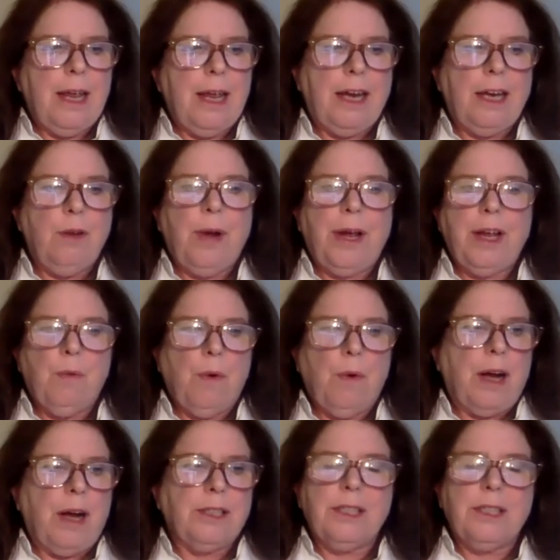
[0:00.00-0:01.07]
any way it
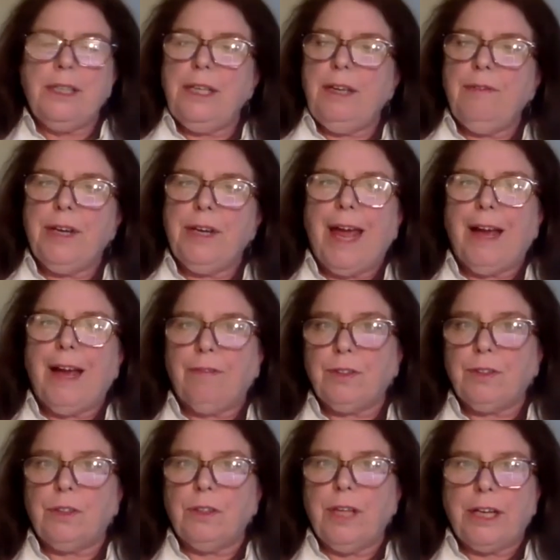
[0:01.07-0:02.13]
wants, even
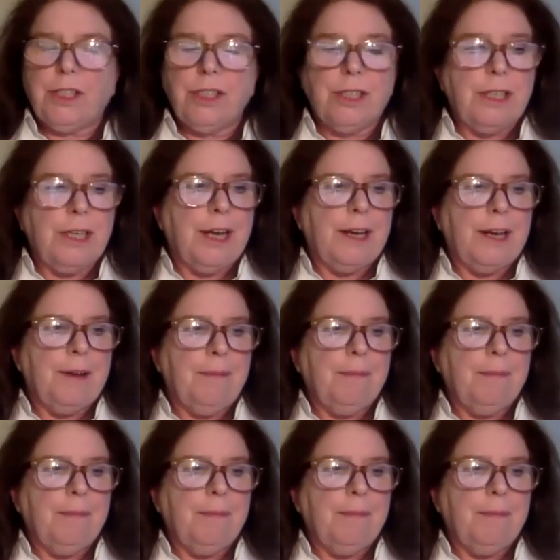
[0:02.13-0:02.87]
after Election Day.